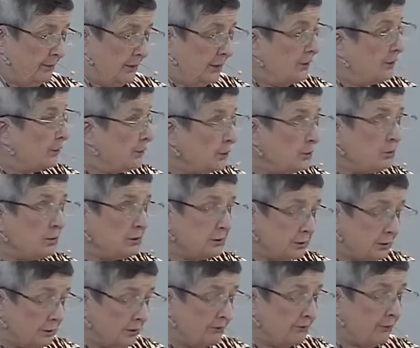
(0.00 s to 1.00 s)
You will
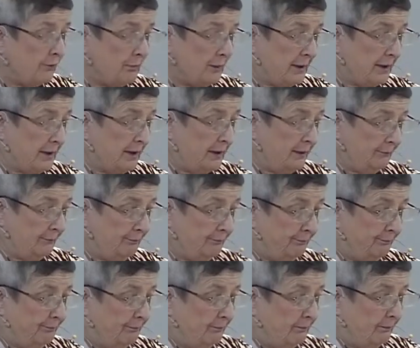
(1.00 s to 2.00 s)
look for me,
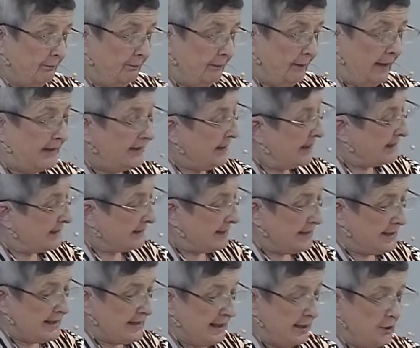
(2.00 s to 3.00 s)
and as I
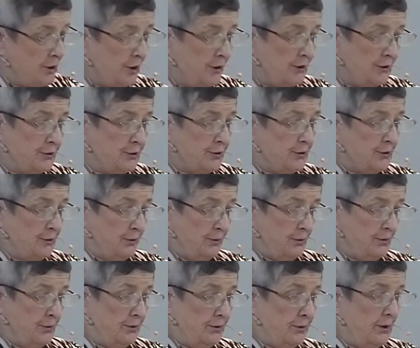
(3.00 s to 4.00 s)
said to the
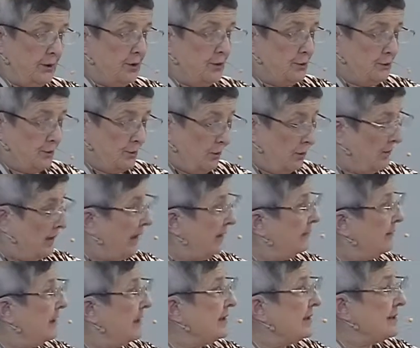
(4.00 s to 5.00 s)
Jews, so now
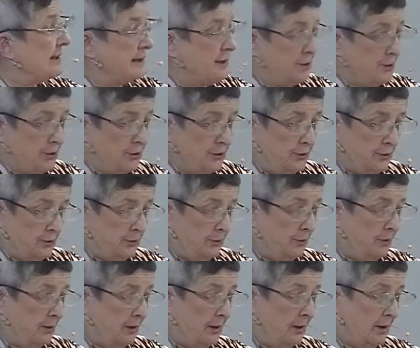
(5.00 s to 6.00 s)
I say to
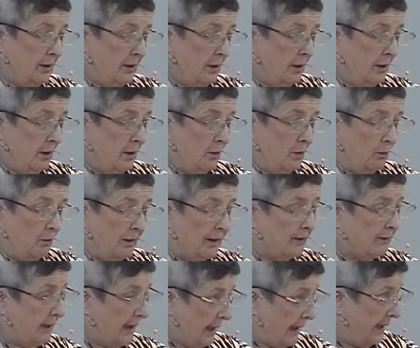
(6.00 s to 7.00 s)
you,
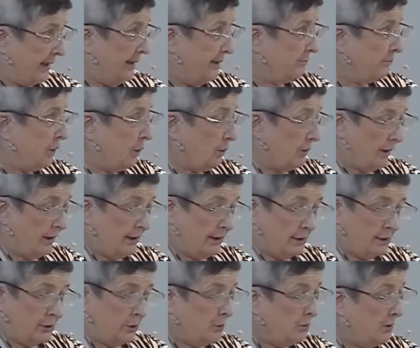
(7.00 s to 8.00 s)
where I am going,
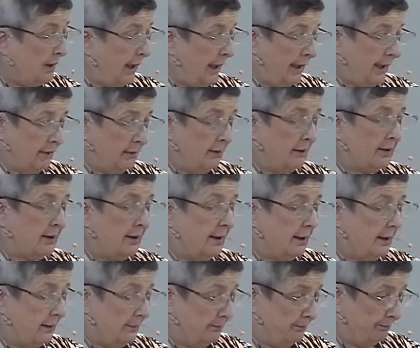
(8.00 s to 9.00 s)
you cannot
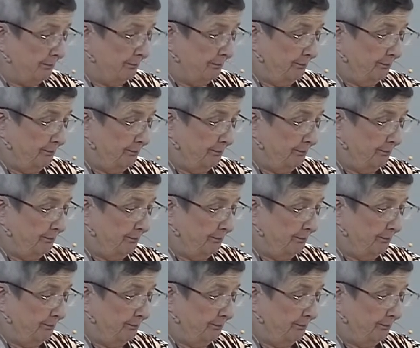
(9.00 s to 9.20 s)
come."